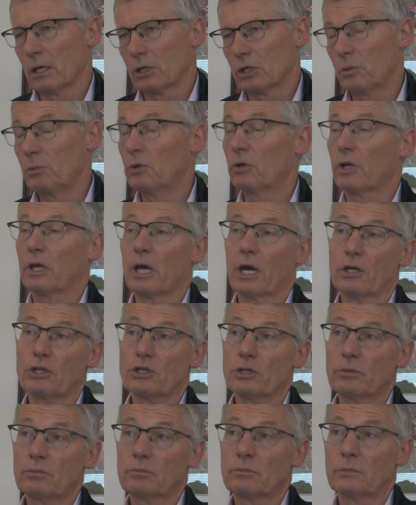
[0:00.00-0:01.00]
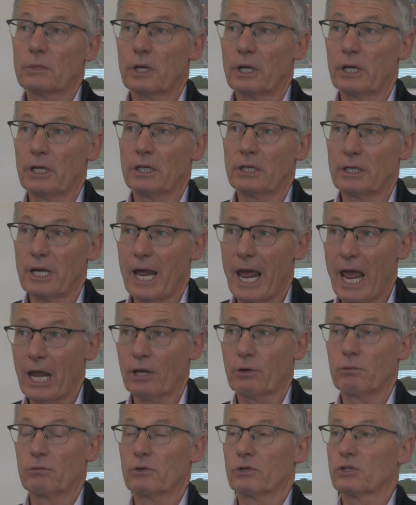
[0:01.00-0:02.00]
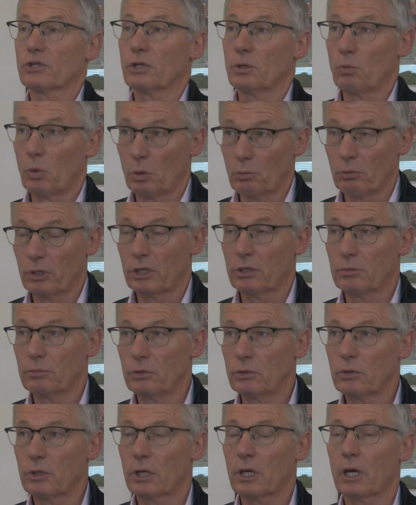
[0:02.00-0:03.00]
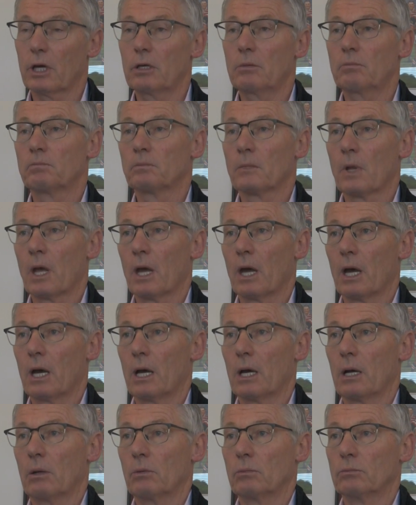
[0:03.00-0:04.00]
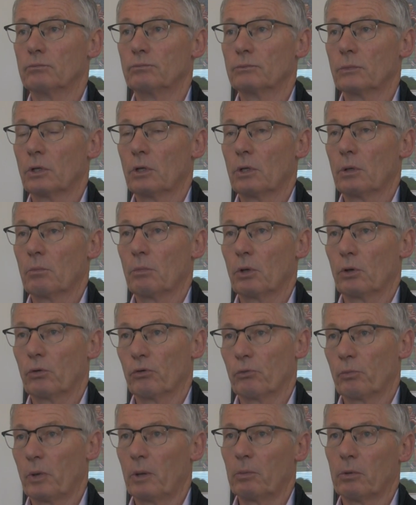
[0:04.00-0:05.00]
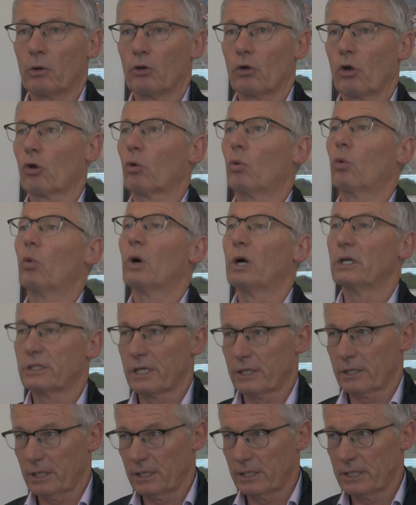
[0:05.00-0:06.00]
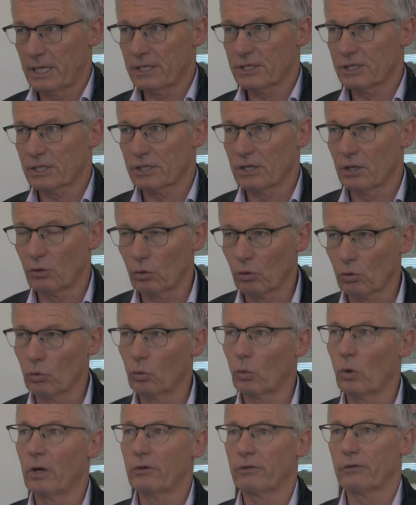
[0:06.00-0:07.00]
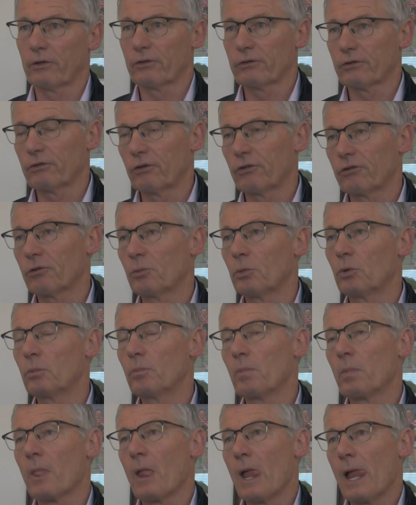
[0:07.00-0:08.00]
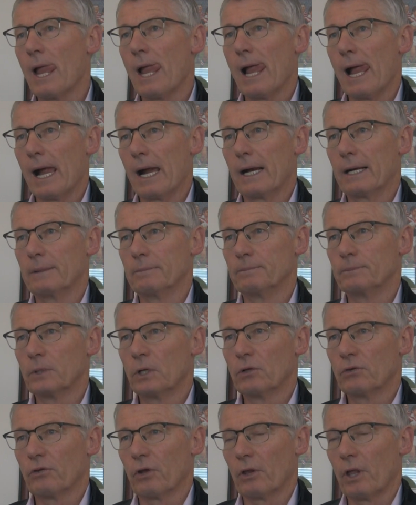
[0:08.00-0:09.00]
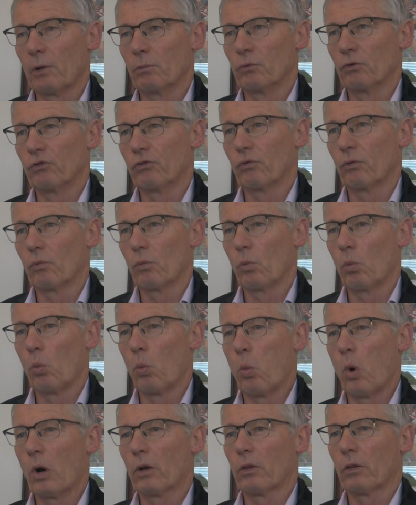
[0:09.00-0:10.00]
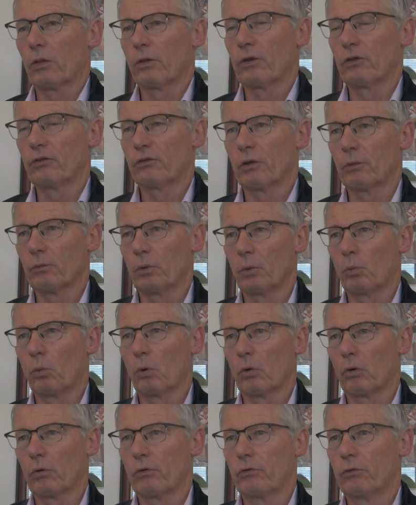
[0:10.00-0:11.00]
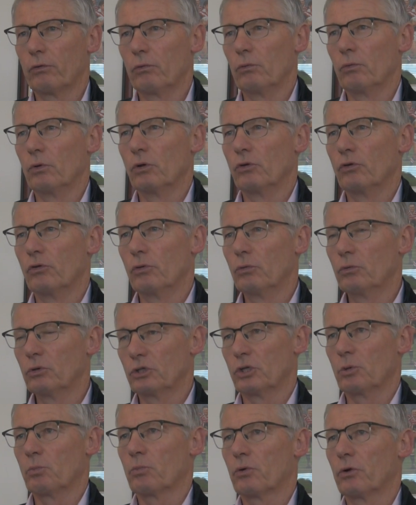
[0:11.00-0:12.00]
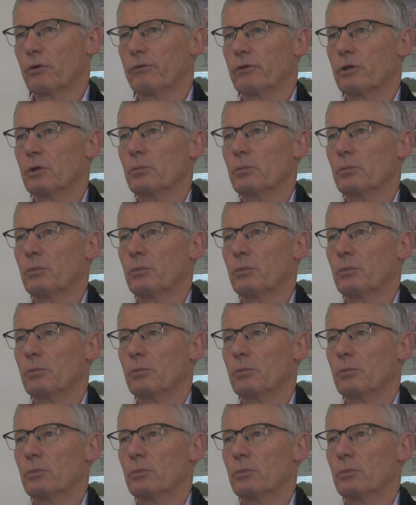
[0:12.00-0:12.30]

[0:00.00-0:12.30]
communication and accuracy when we communicate, because people are not always at their desk, they're not always accessible. So that was one of the things that we wanted to do, was improve